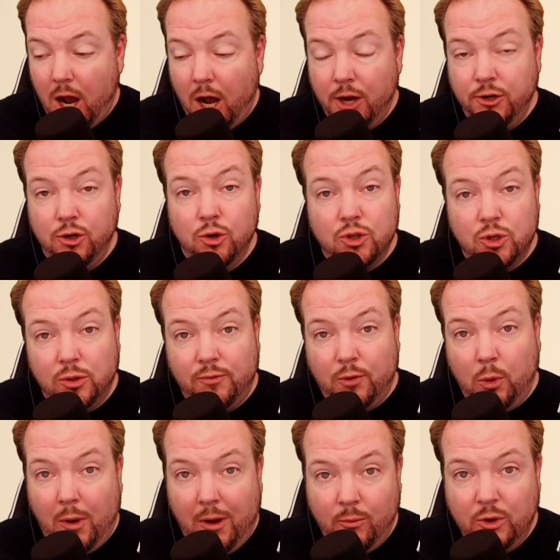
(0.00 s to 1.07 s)
a neutral
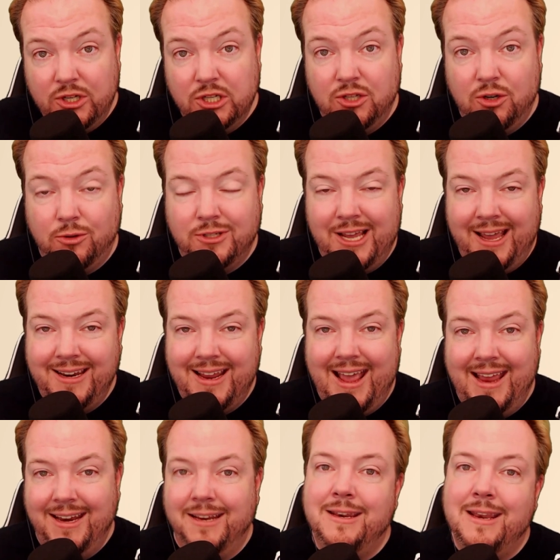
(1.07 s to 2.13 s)
for 1, which is your 10,
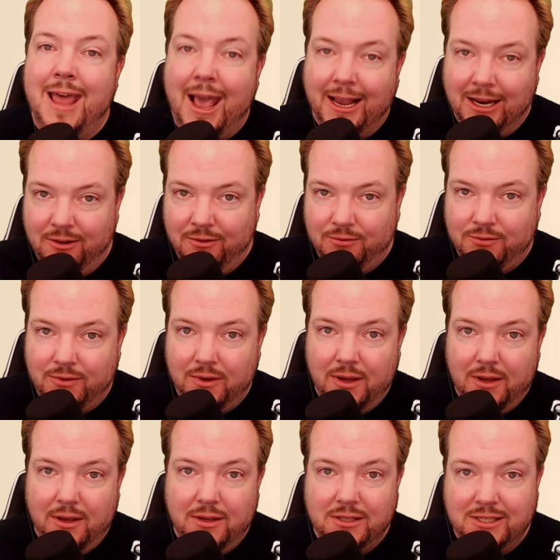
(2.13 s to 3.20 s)
and a negative
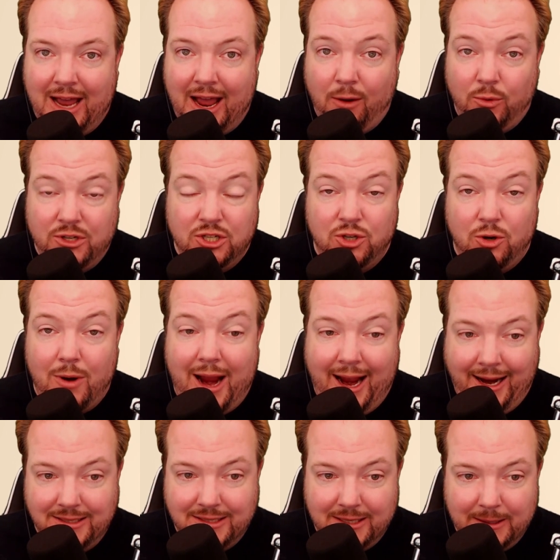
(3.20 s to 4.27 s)
stat, which is your
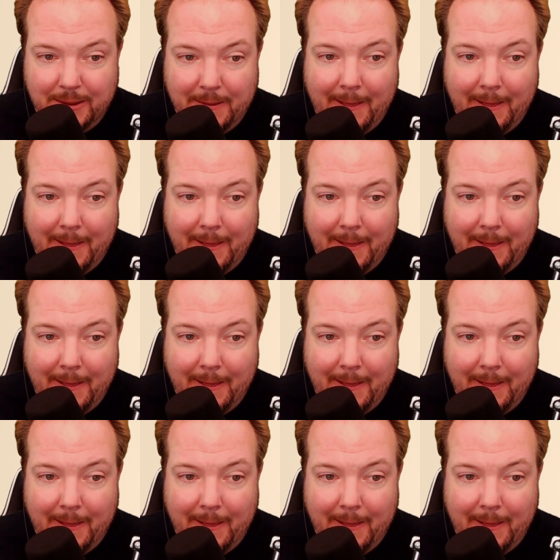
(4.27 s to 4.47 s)
8.